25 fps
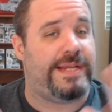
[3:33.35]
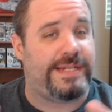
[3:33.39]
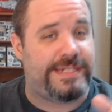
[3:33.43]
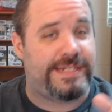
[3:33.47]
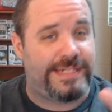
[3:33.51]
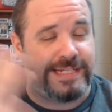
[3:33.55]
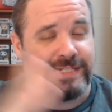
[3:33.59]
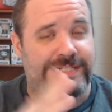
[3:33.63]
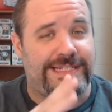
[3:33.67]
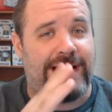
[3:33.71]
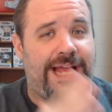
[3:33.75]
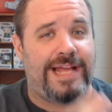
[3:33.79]
They
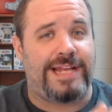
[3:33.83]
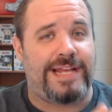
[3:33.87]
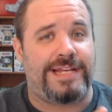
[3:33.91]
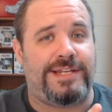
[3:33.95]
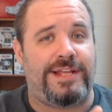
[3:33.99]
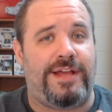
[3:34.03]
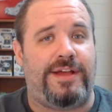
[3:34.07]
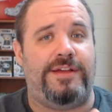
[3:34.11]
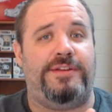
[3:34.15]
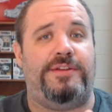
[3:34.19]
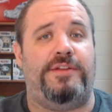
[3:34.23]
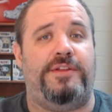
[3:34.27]
just got
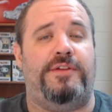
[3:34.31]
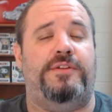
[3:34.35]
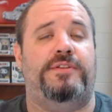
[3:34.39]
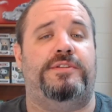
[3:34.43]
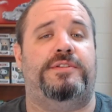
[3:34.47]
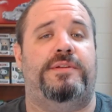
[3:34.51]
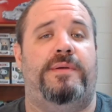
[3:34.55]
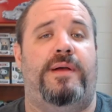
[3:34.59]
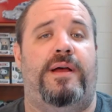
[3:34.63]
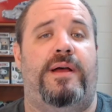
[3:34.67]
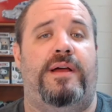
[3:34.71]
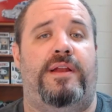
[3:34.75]
done
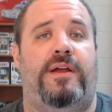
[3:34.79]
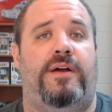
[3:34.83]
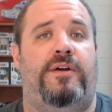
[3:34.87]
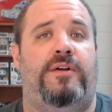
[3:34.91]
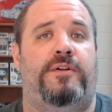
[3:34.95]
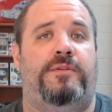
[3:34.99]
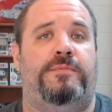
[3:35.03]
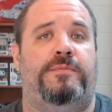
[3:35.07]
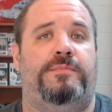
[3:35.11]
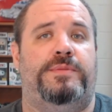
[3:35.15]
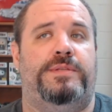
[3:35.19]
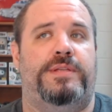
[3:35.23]
doing an
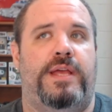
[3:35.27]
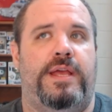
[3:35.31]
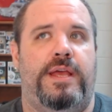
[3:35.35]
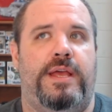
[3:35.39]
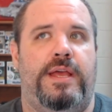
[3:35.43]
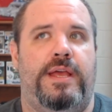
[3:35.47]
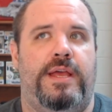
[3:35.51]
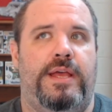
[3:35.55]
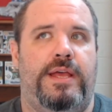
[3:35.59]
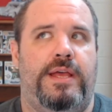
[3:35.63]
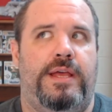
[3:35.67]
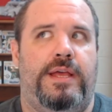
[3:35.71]
ARMS
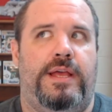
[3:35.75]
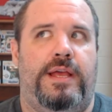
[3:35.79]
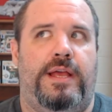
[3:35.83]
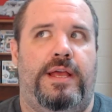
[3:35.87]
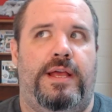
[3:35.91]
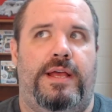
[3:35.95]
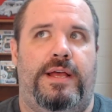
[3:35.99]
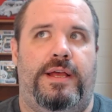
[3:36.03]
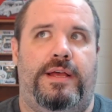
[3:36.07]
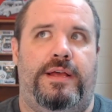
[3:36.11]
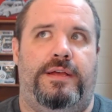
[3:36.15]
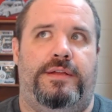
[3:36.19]

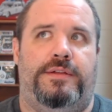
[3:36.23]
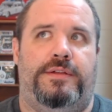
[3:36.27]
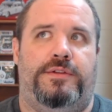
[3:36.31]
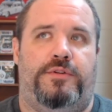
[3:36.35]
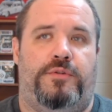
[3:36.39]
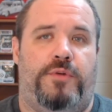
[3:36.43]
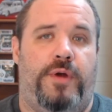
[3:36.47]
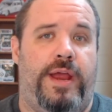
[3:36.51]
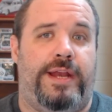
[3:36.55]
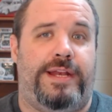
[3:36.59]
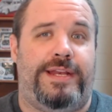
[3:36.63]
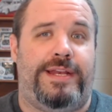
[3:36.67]

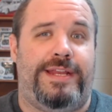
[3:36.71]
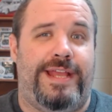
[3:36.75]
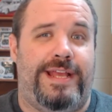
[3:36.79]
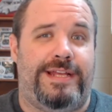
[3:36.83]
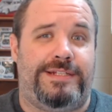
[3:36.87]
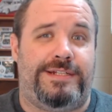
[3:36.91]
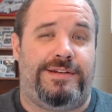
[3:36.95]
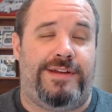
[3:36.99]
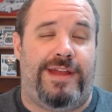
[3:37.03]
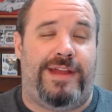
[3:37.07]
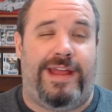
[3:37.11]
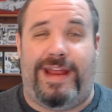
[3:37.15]
Direct
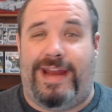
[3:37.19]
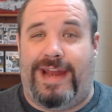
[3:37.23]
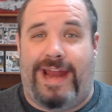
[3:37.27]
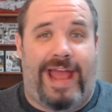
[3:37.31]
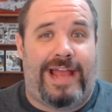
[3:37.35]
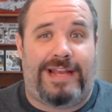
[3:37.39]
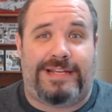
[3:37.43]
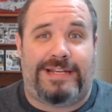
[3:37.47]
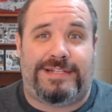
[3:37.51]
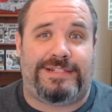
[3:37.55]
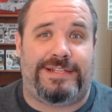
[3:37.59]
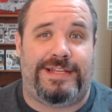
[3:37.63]
yesterday, and
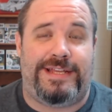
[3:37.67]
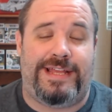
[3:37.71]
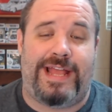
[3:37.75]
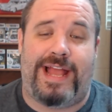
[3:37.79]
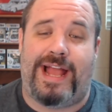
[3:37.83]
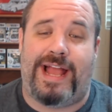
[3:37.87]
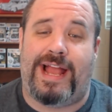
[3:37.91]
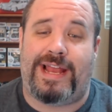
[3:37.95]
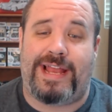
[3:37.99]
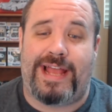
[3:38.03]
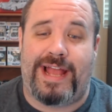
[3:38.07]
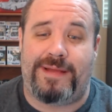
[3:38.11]

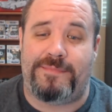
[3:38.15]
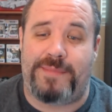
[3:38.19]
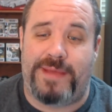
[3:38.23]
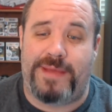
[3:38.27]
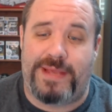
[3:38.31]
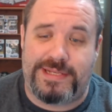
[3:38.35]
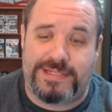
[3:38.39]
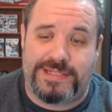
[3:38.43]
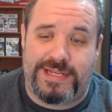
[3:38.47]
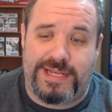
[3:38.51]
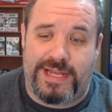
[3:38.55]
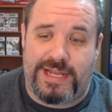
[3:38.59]
actually I got
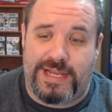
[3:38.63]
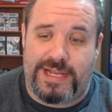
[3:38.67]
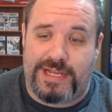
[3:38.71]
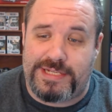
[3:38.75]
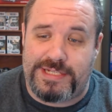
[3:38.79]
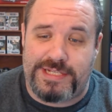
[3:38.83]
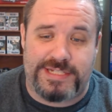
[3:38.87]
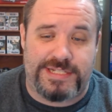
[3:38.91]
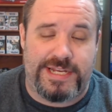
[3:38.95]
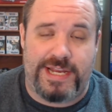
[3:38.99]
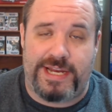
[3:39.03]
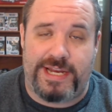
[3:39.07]
busy and I
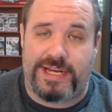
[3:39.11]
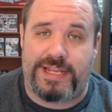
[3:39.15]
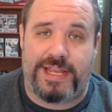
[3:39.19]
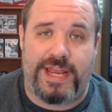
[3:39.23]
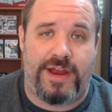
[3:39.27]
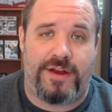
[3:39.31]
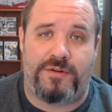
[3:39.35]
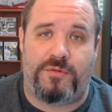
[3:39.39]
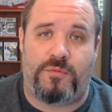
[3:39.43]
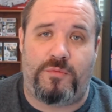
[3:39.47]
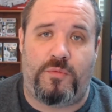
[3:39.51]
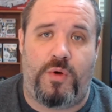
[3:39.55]
just didn't
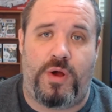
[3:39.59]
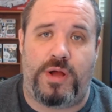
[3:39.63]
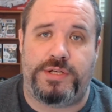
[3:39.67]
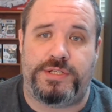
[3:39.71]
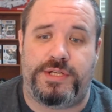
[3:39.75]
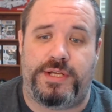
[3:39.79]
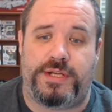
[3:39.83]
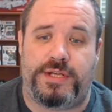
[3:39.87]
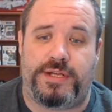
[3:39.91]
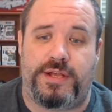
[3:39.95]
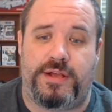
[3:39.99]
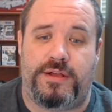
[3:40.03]
care to
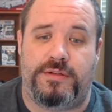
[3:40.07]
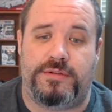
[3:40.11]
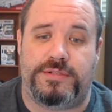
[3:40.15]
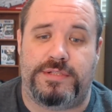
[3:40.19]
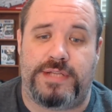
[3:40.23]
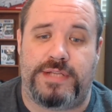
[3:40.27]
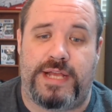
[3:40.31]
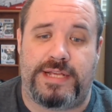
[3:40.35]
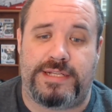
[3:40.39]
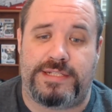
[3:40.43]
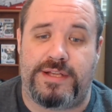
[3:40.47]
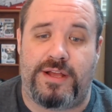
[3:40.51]
watch it
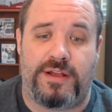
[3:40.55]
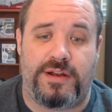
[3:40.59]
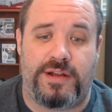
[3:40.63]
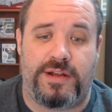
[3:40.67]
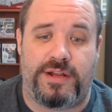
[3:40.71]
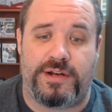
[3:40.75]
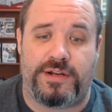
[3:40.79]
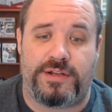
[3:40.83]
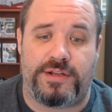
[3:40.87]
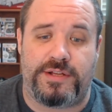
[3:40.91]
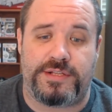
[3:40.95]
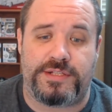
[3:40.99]
because I saw a
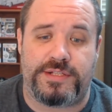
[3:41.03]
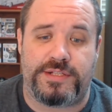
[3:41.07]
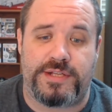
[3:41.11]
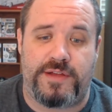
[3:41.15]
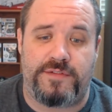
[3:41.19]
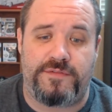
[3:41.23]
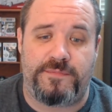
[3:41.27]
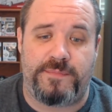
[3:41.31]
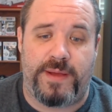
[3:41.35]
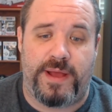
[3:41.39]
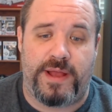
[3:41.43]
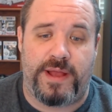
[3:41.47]
lot of good
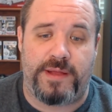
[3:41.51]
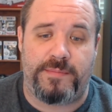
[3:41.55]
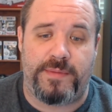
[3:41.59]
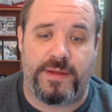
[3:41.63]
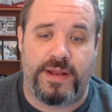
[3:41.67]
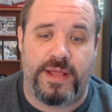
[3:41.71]
stuff about it.